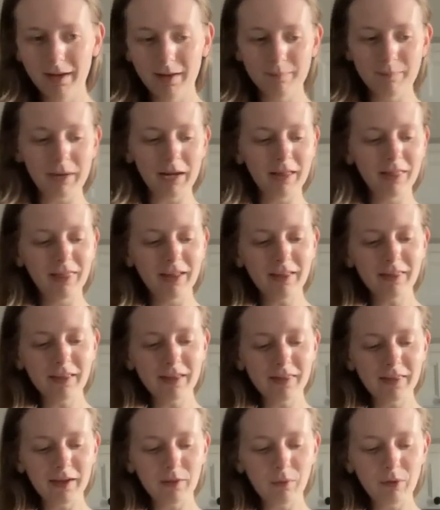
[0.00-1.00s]
But I think
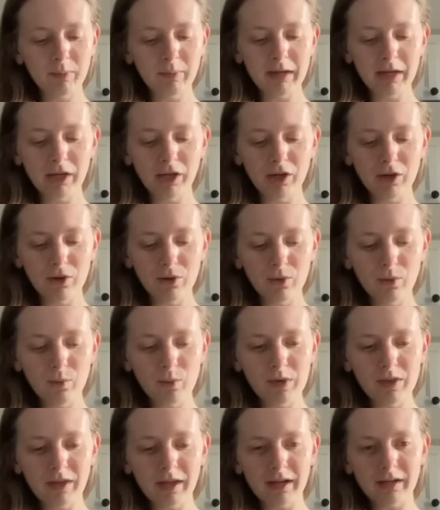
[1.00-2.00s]
that they would be cute
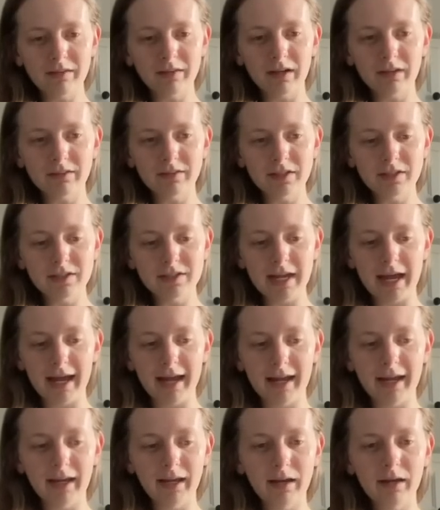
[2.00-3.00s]
with, like, a tucked-in
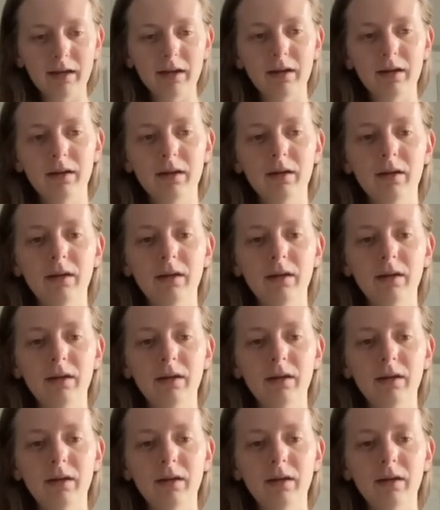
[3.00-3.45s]
tank.